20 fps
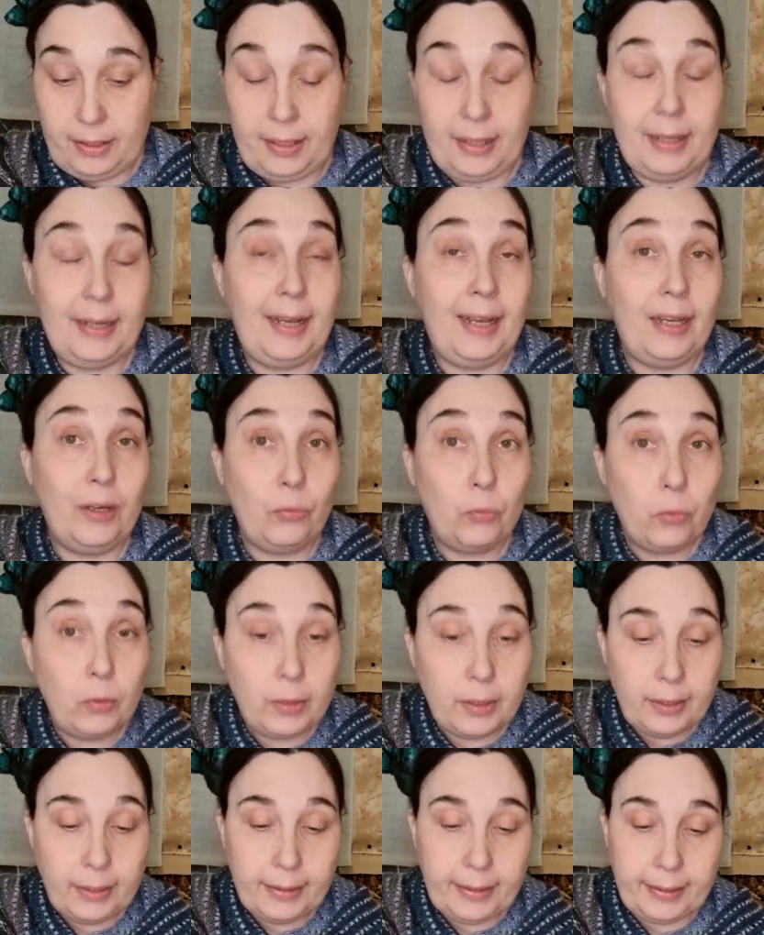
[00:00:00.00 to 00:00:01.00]
And I
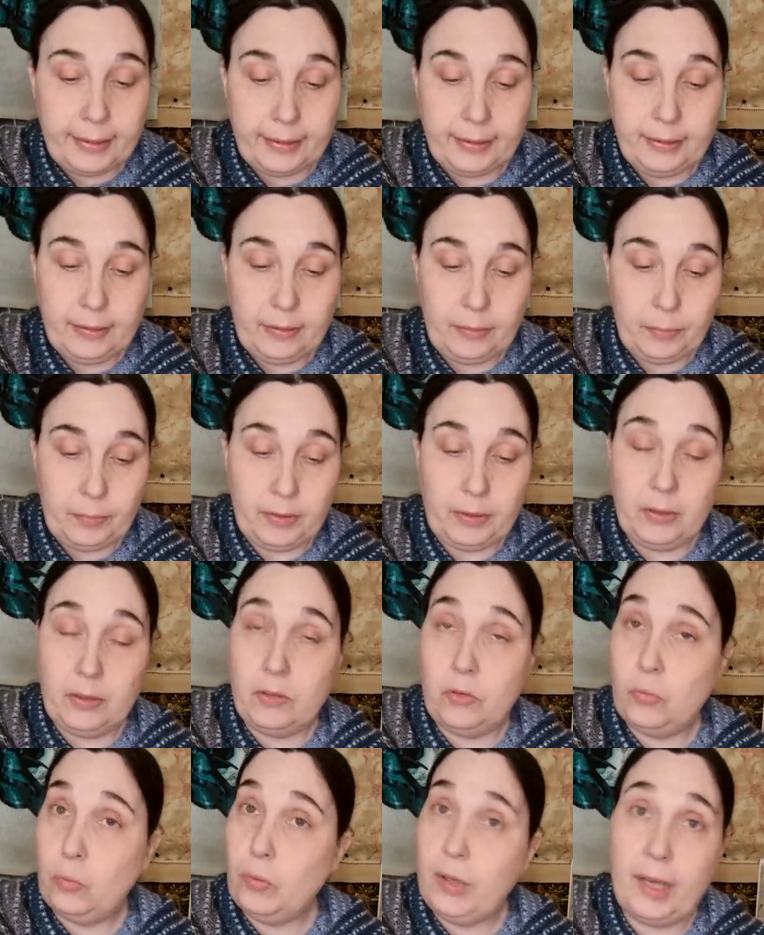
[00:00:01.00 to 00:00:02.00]
really like it
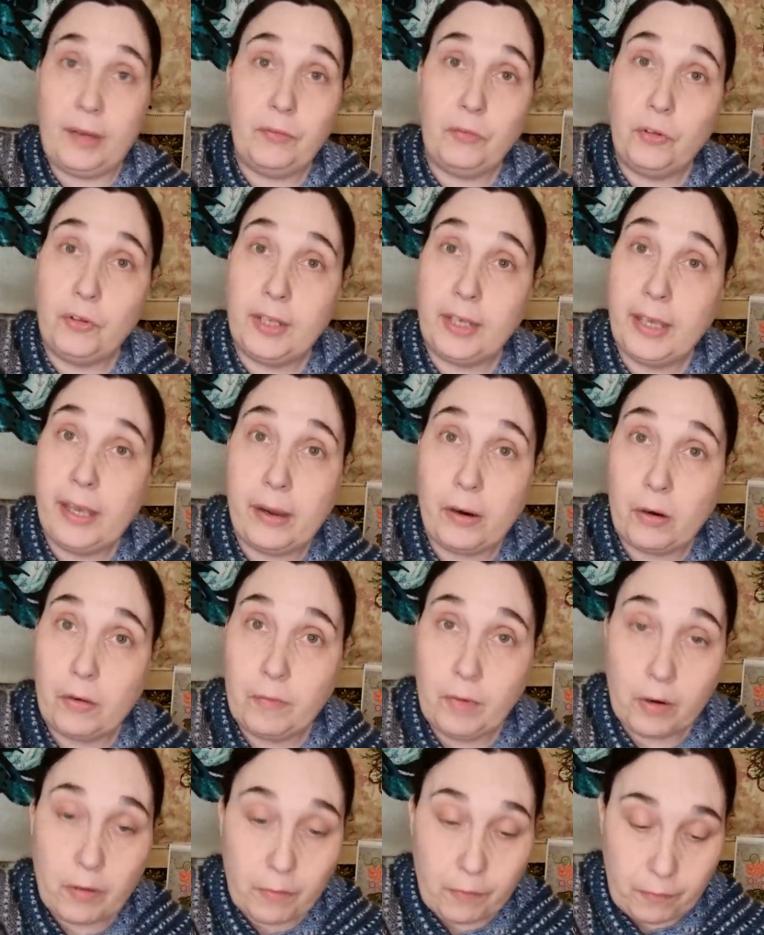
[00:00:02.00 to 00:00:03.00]
because we have to take care
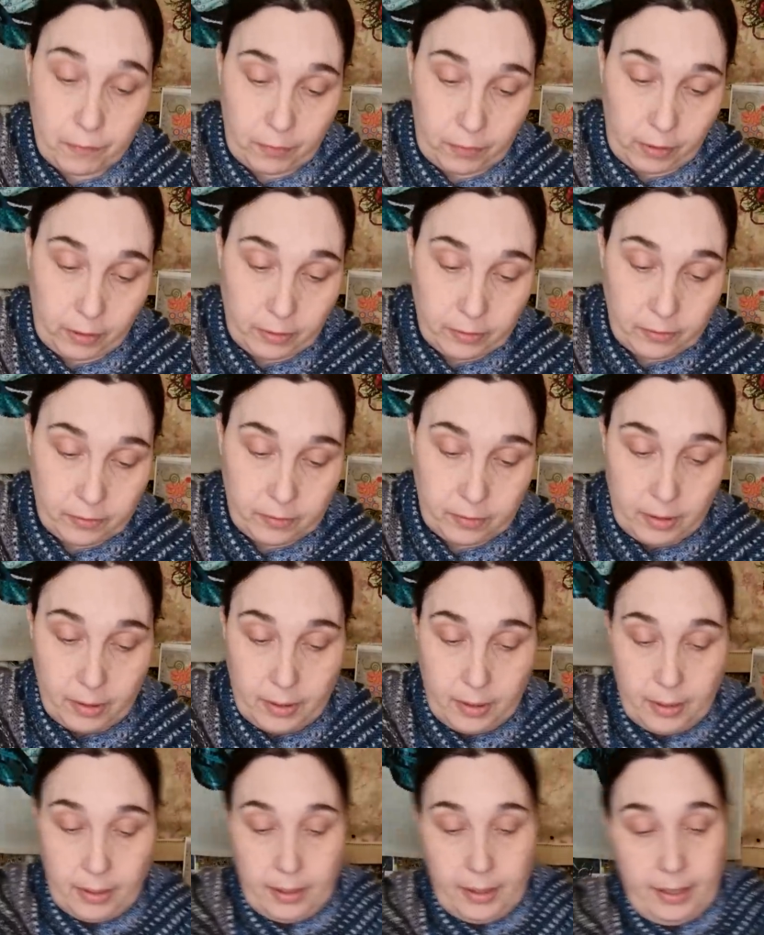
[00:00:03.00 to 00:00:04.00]
of our floss.
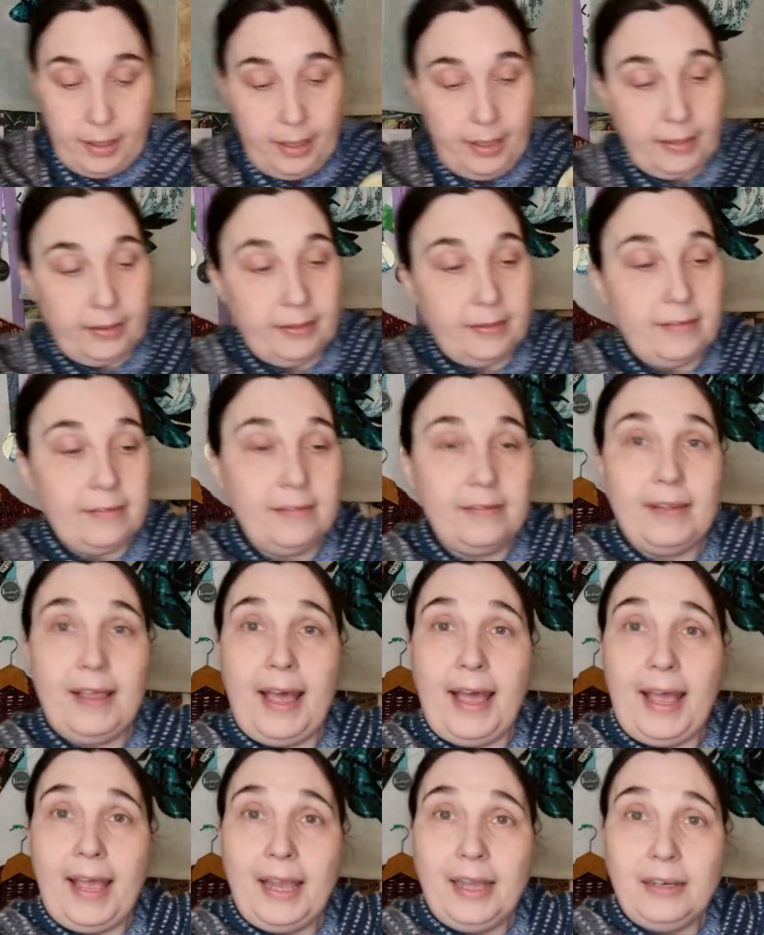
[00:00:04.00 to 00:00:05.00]
And this is
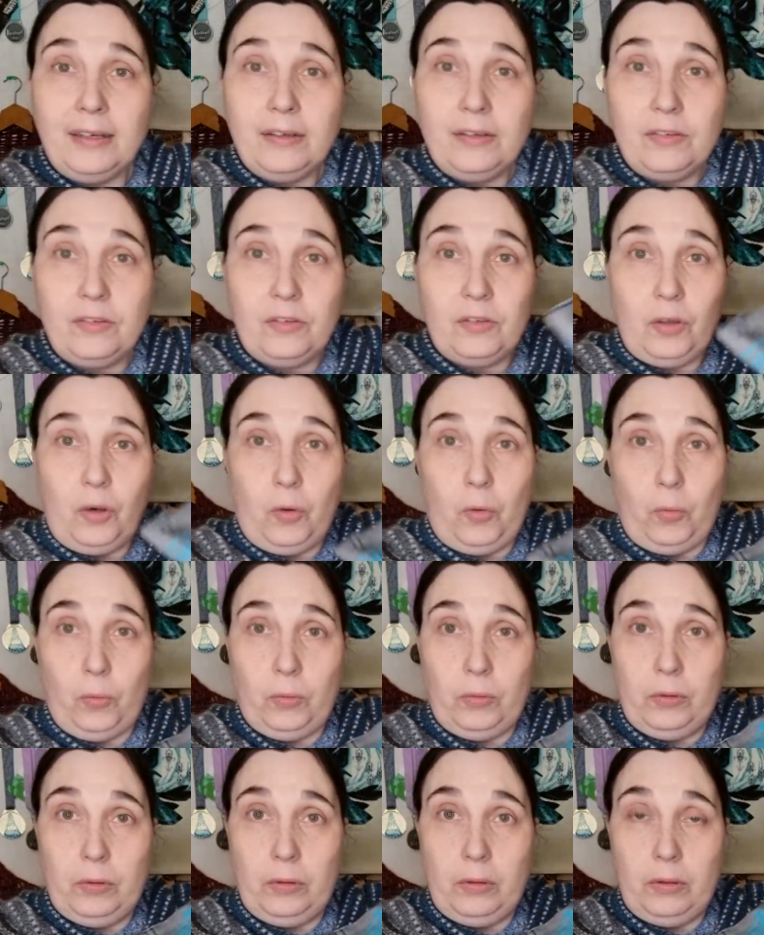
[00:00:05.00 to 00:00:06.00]
hand
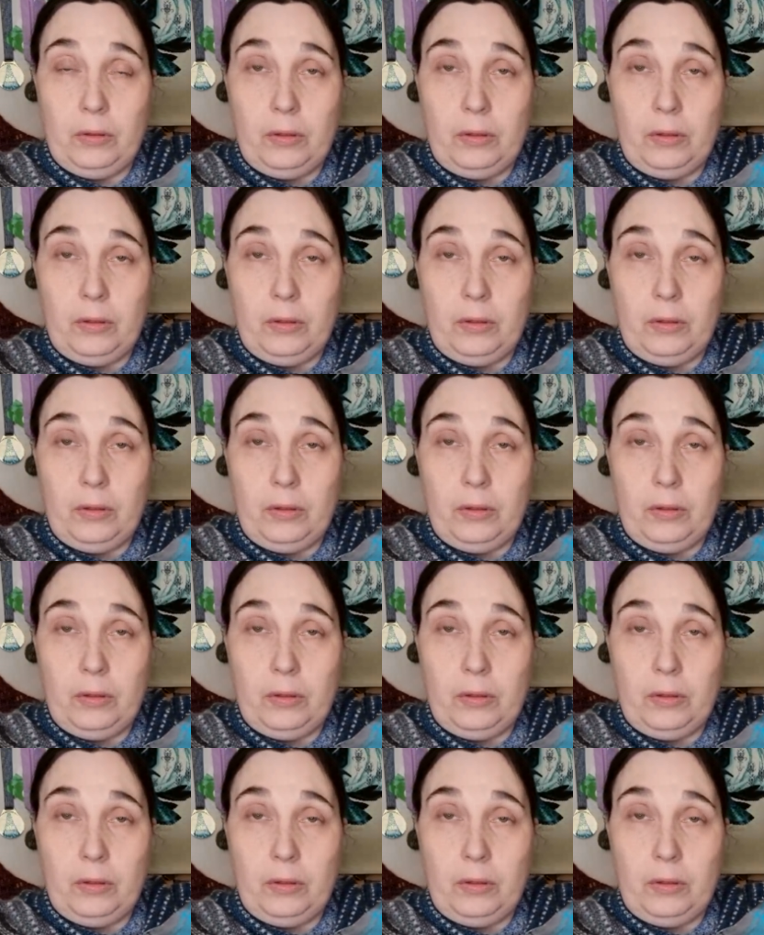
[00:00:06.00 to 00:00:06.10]
sewn.